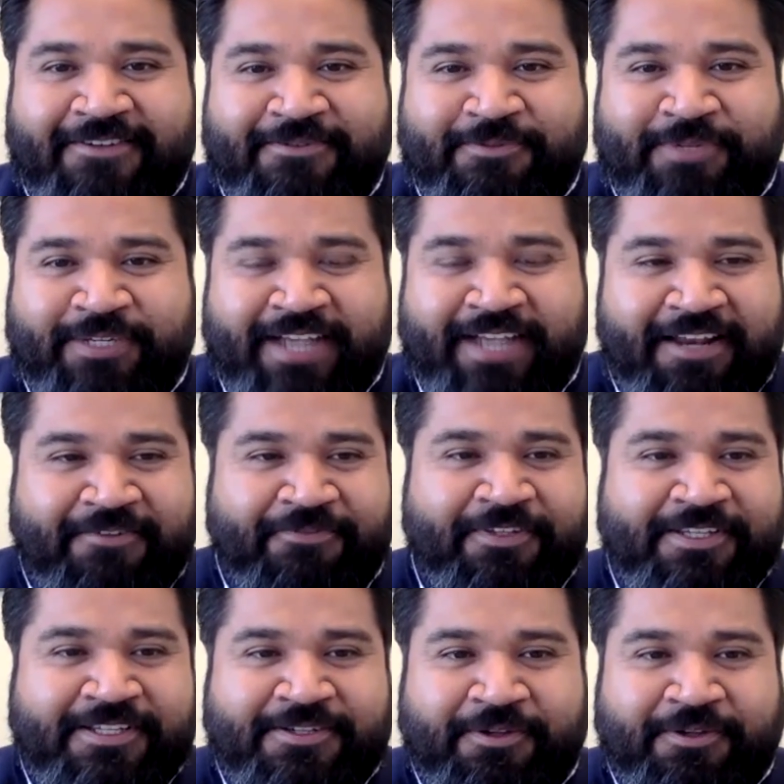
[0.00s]
what kind of
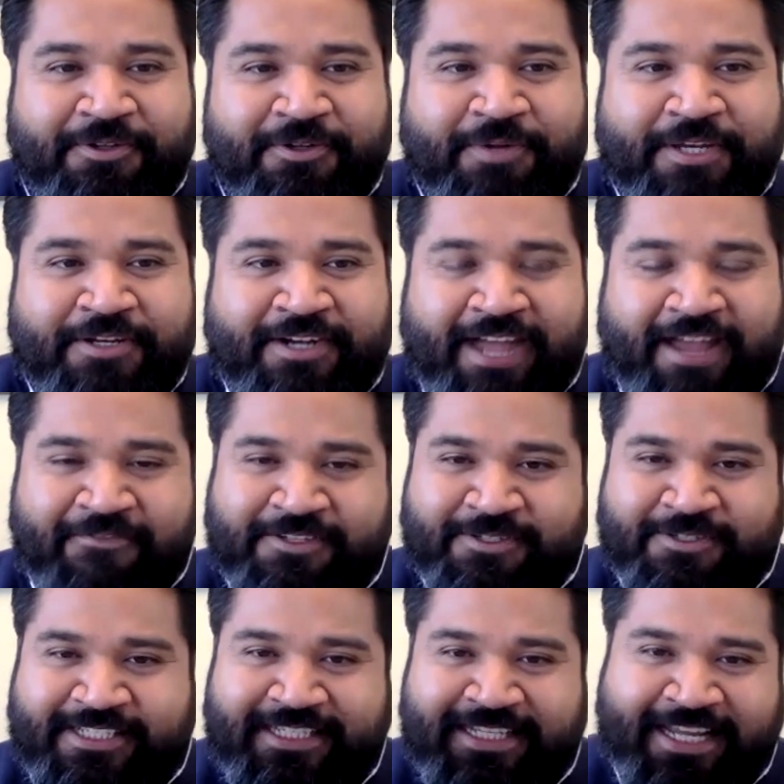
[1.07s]
feelings go through when you're having to
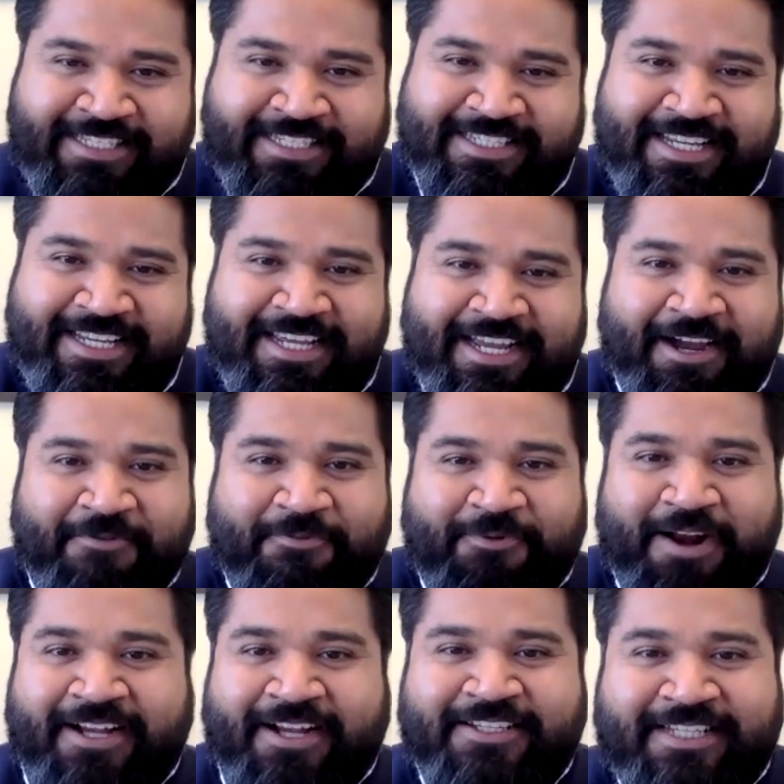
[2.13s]
slice a
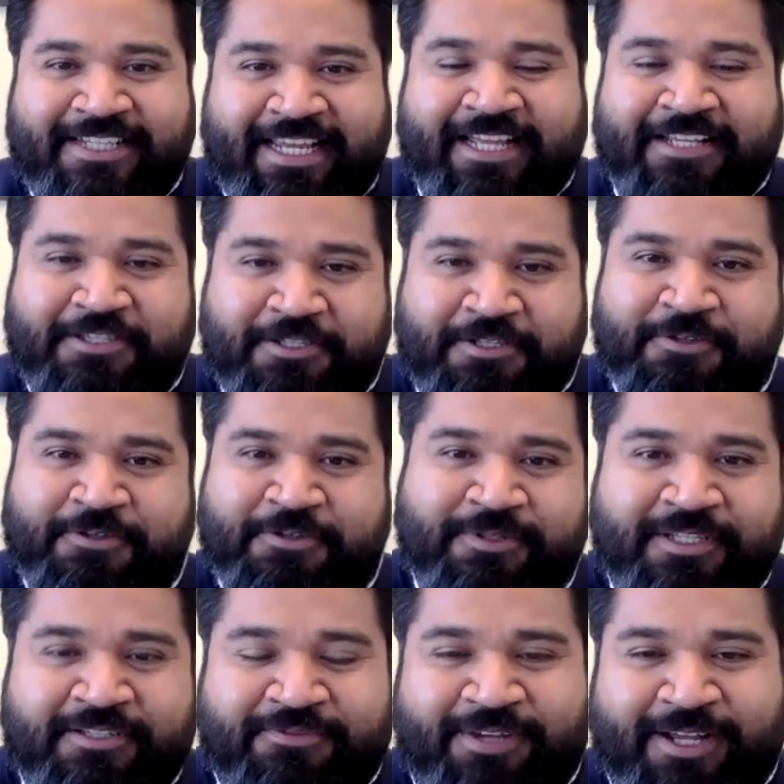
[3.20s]
rock to get to
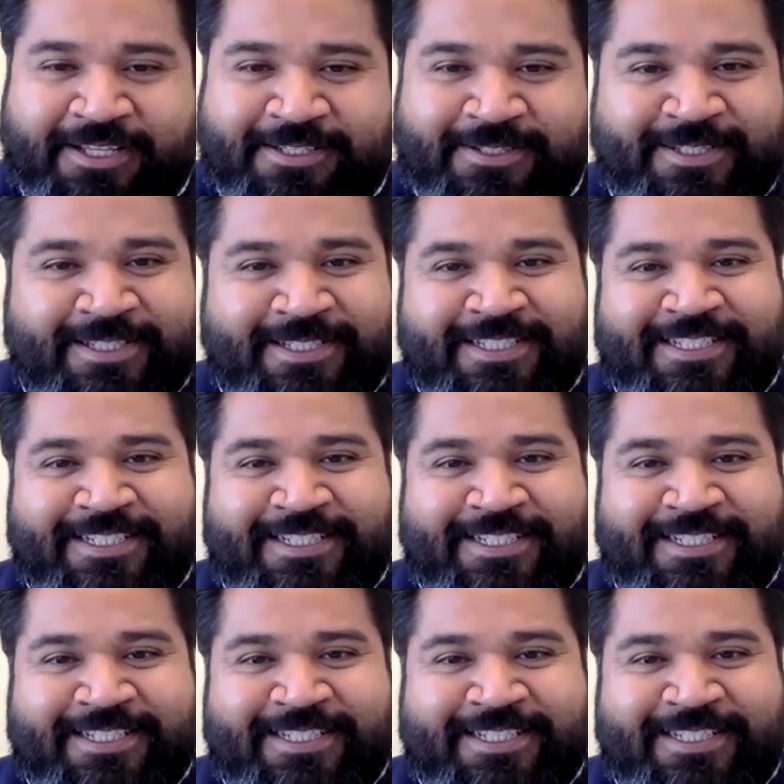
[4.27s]
these fossils?